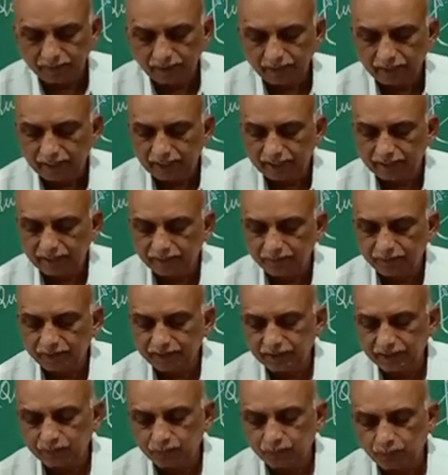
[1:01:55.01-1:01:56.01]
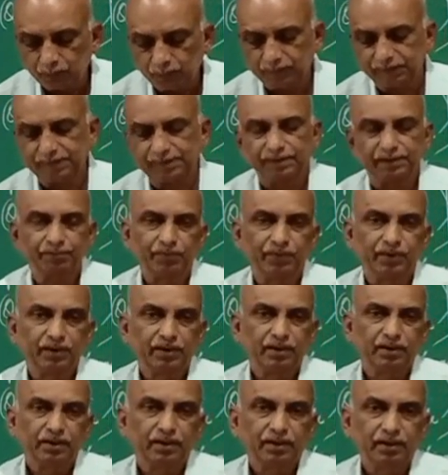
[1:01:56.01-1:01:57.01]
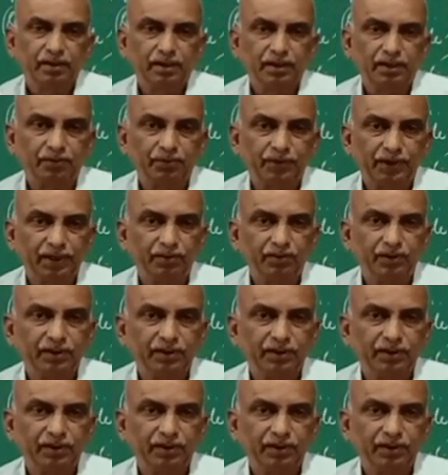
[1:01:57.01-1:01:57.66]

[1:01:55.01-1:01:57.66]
And even in wounds, whenever